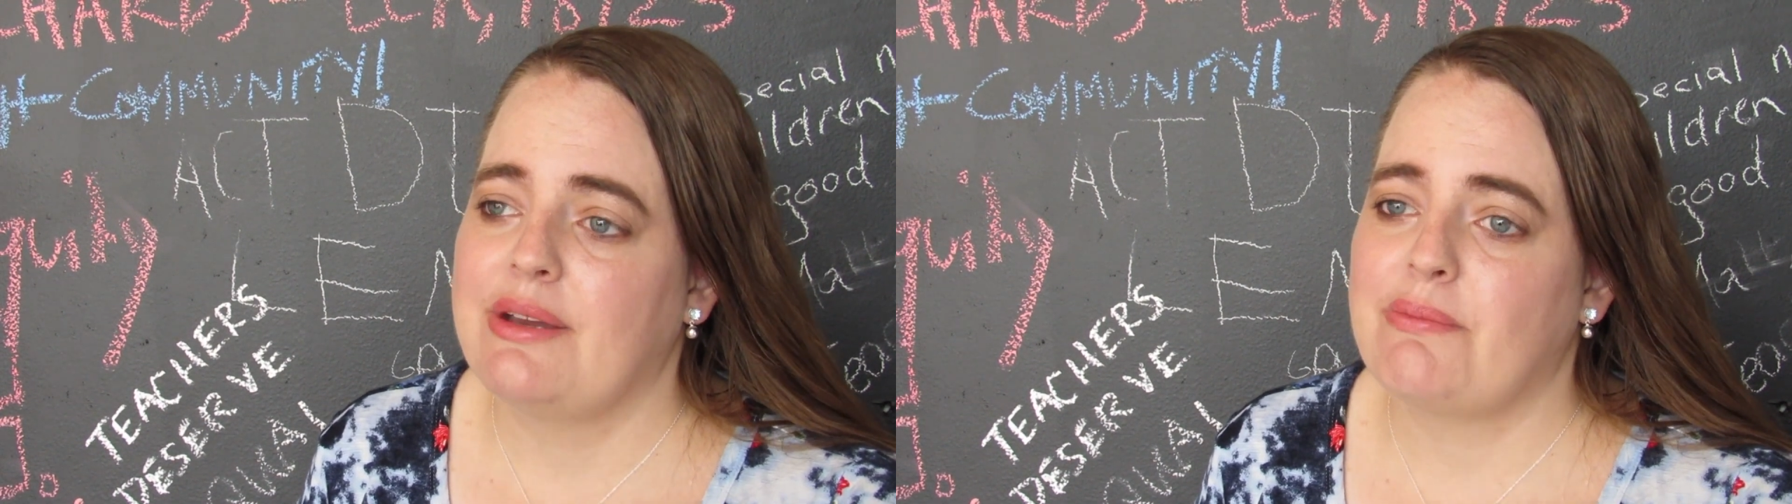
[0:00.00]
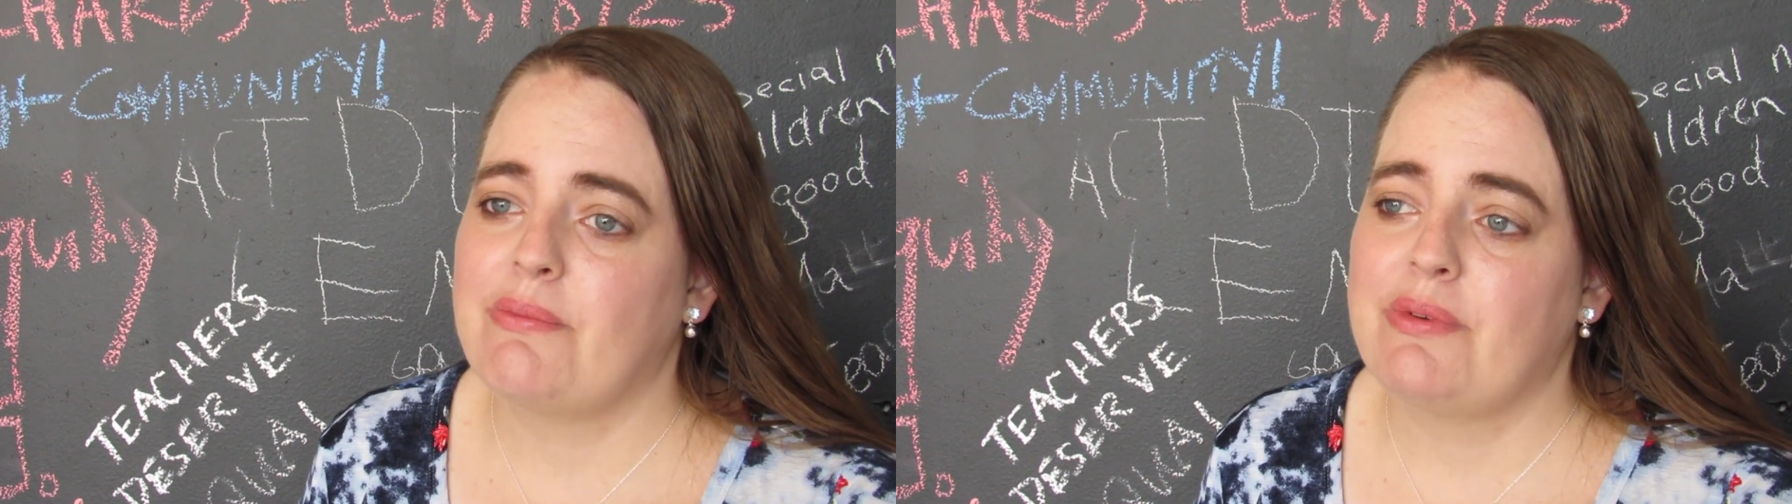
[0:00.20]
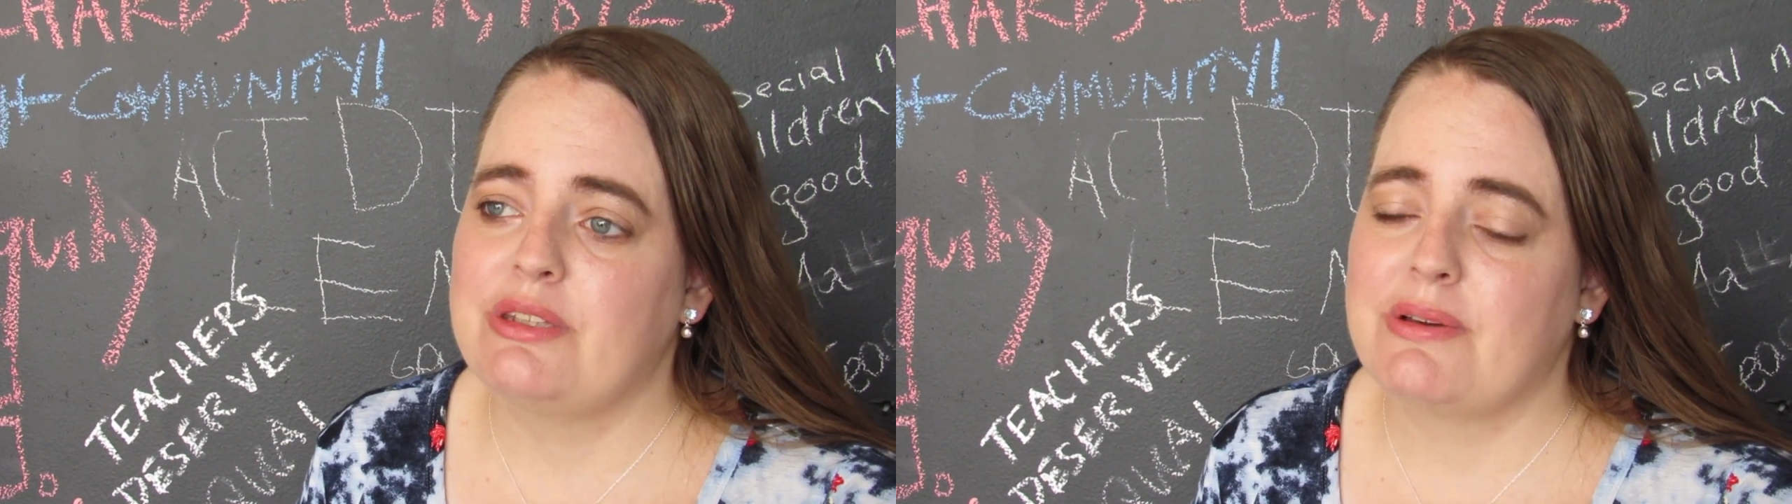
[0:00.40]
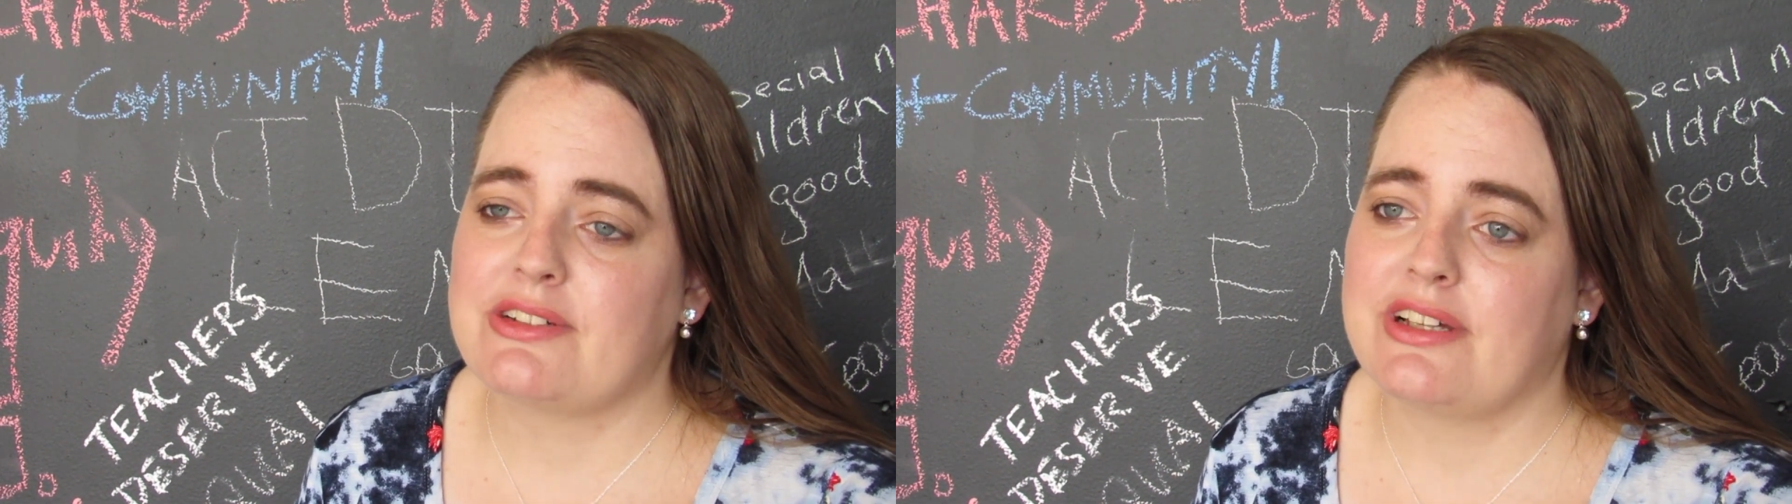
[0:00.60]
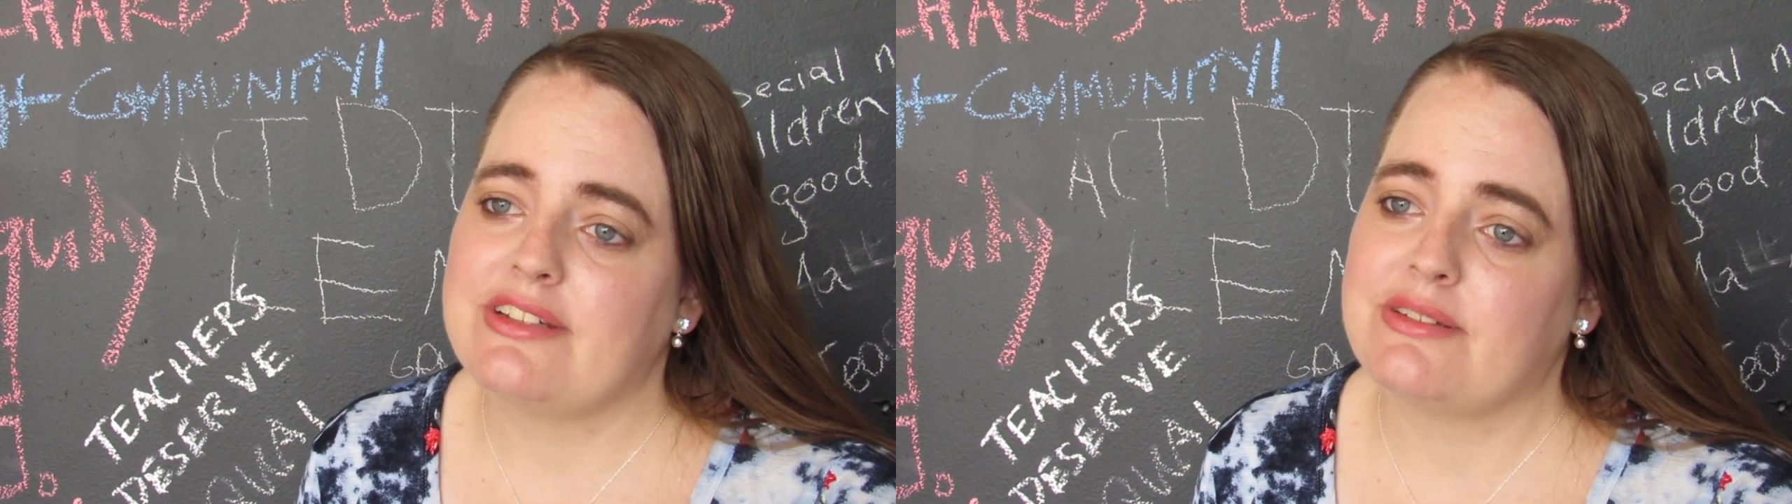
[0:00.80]
And we
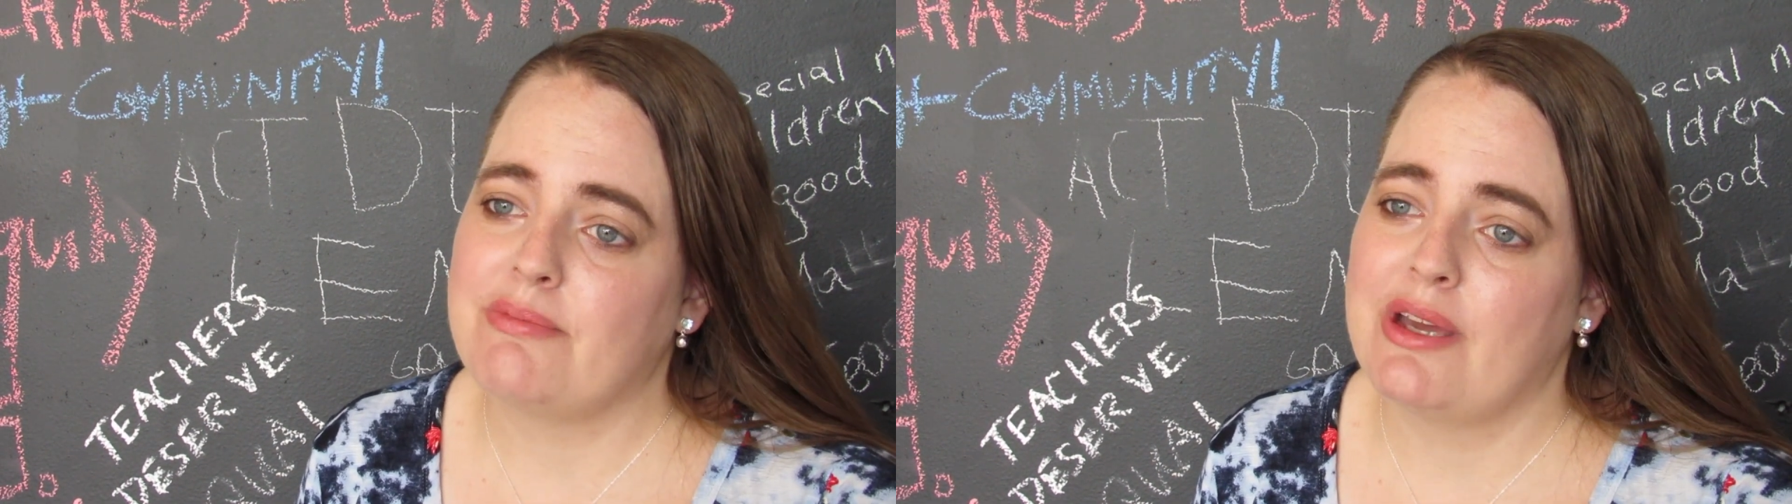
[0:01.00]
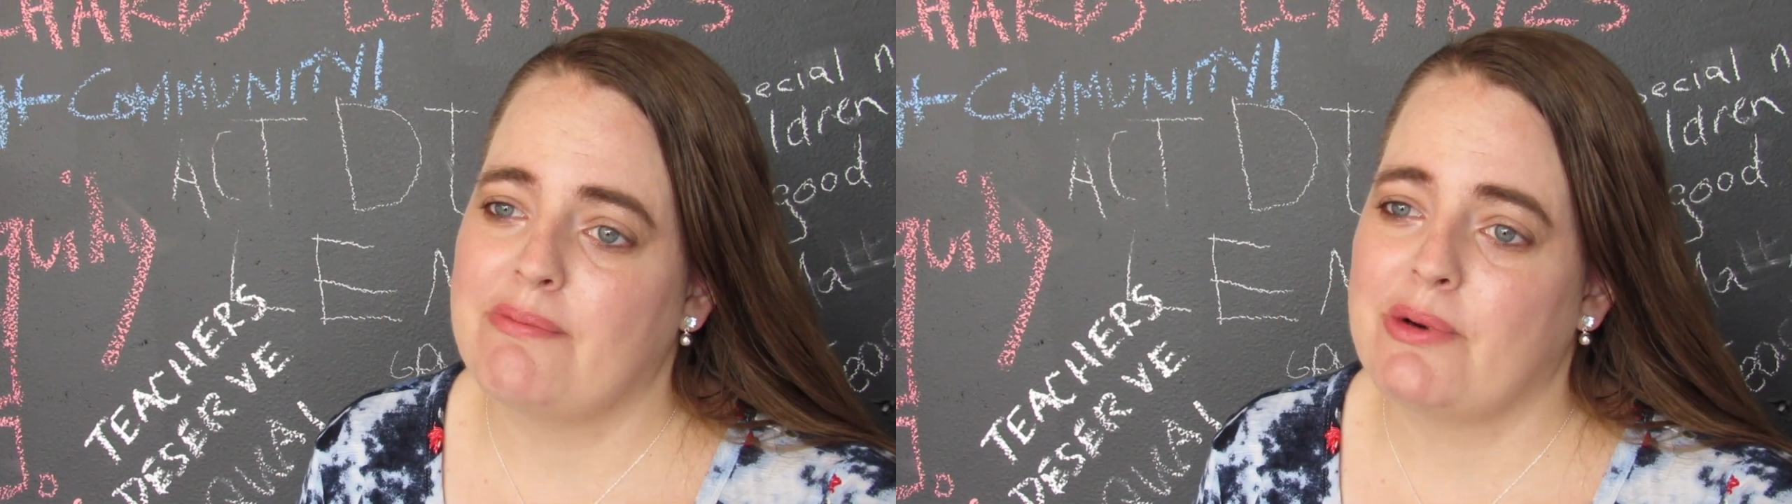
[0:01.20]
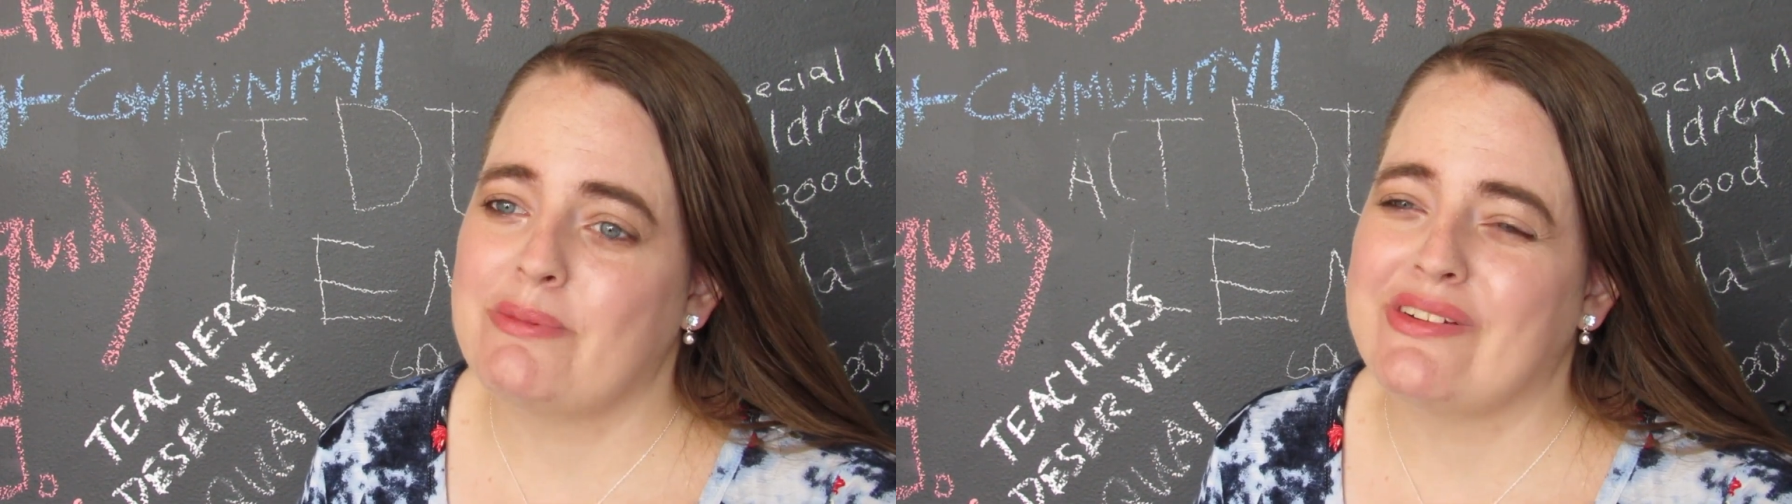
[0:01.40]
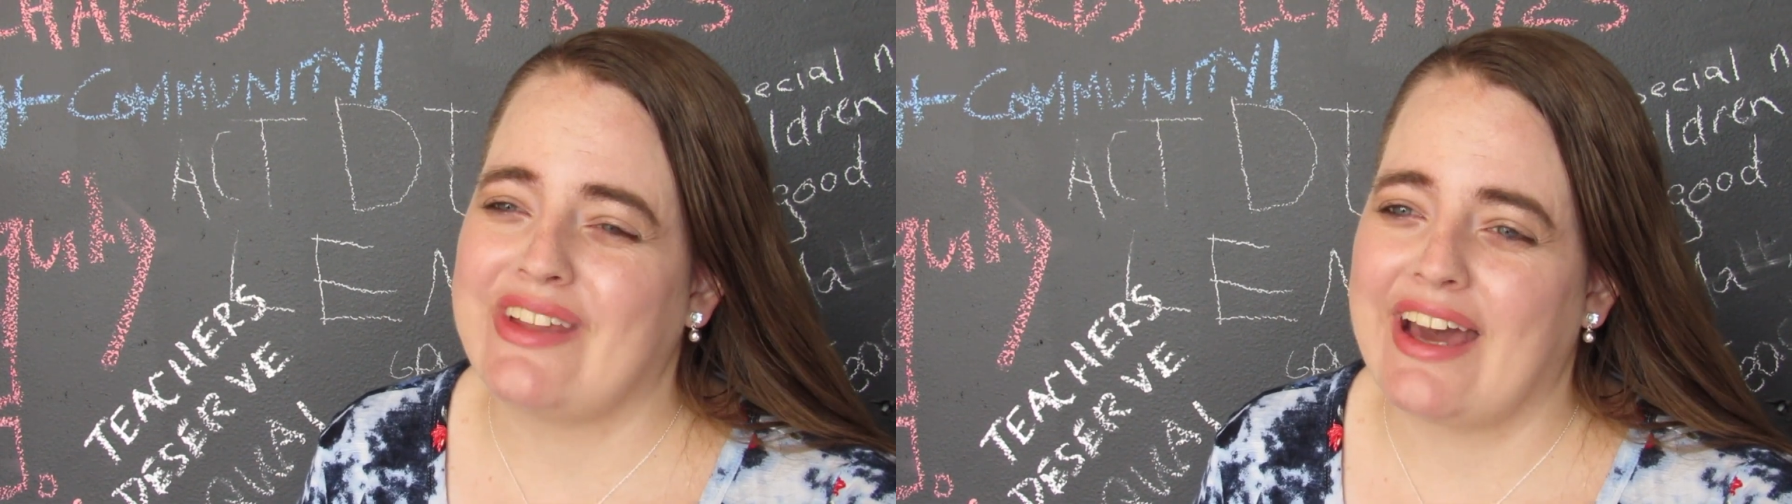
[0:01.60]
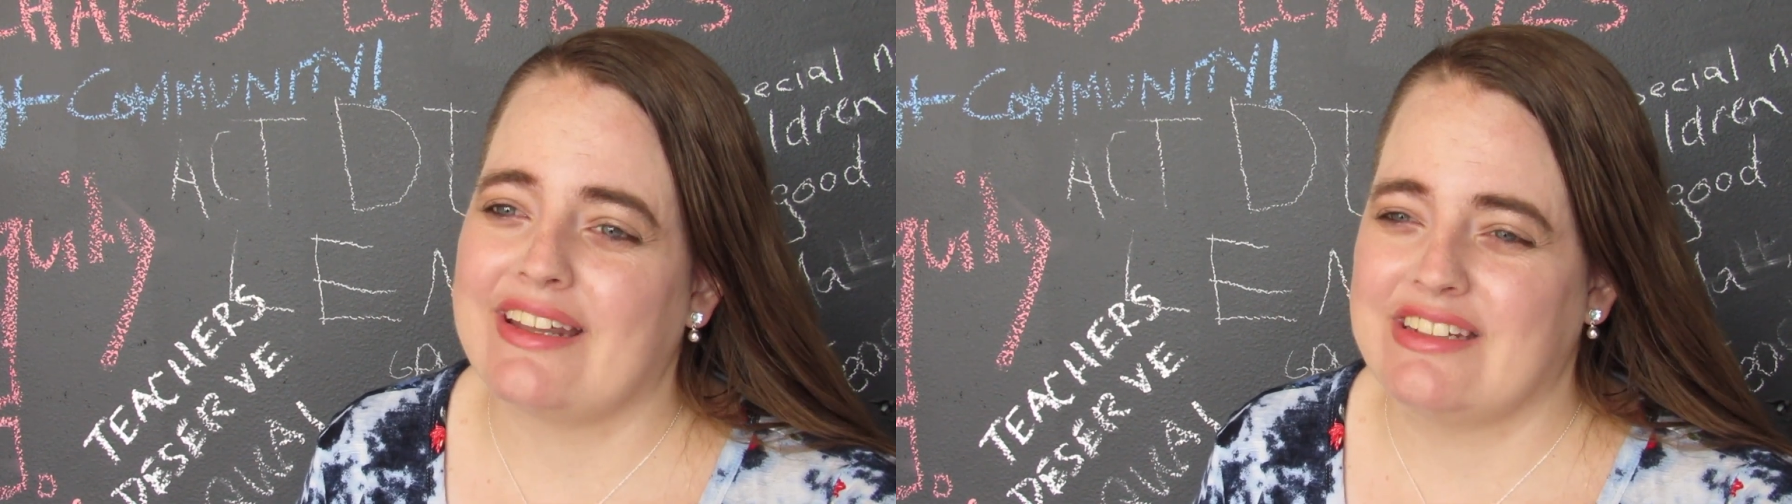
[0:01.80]
specialize in mobile
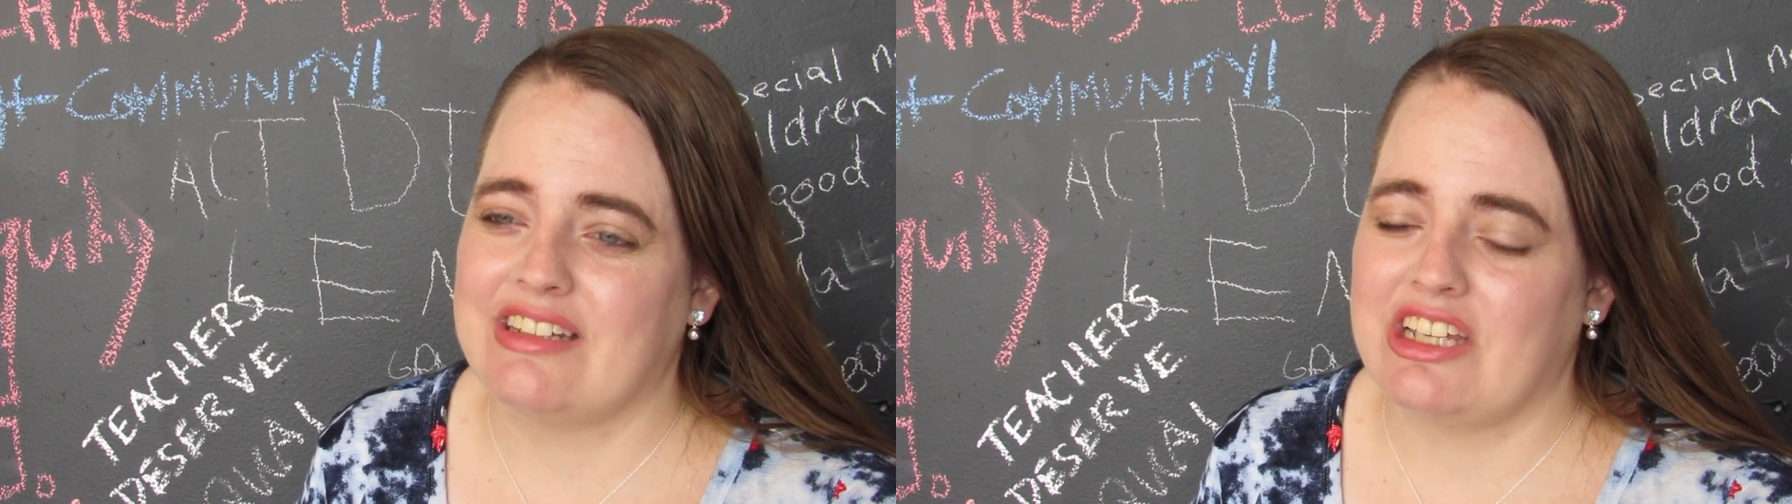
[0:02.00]
data